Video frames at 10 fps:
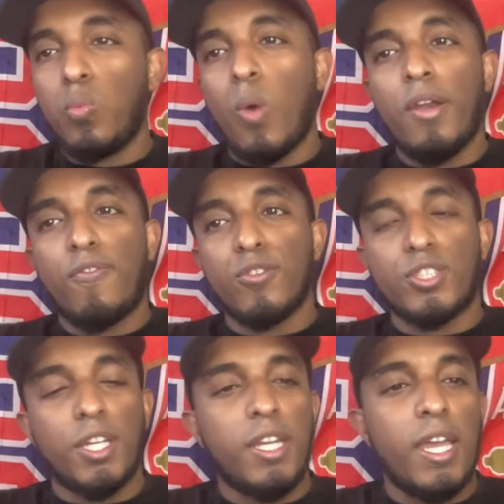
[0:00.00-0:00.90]
wonderful
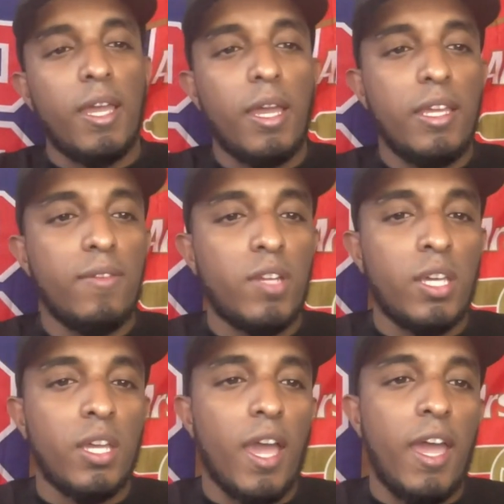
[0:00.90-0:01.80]
Sunday
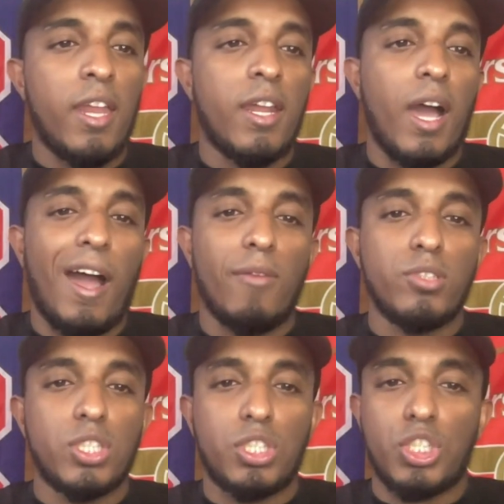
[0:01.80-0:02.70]
evening, and I was
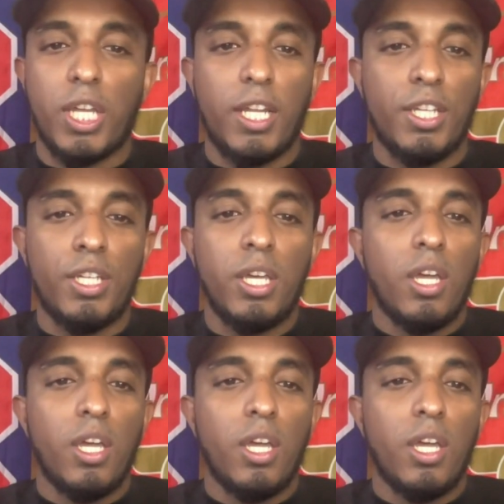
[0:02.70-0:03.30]
just chilling